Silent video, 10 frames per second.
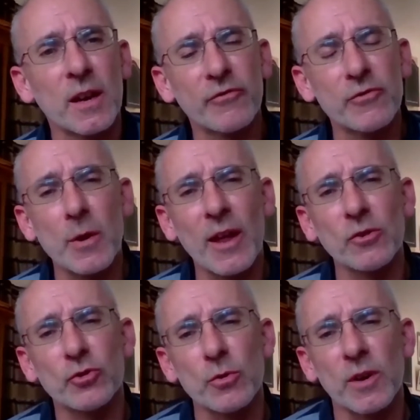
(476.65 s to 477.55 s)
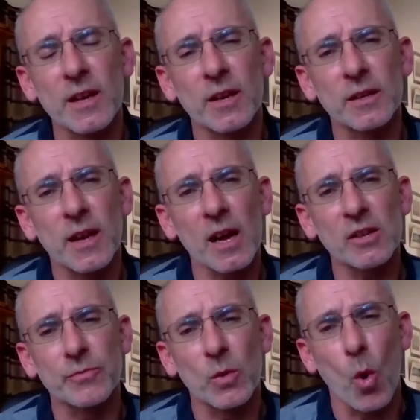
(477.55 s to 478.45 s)
Are you familiar with Andrew Lincoln,
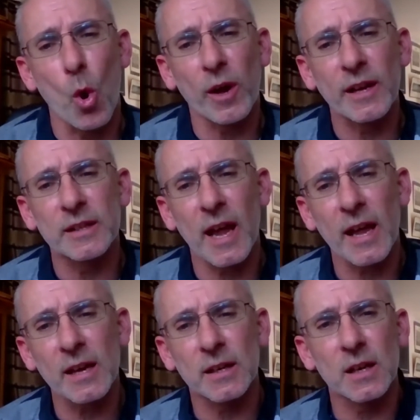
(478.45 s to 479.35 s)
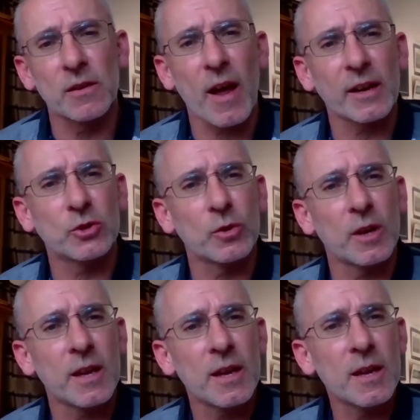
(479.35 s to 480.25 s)
guys, from The Walking Dead and Love
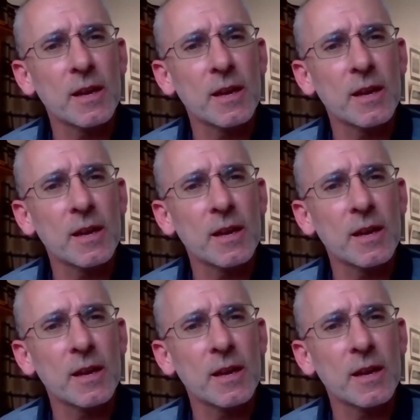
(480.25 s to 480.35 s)
Actually?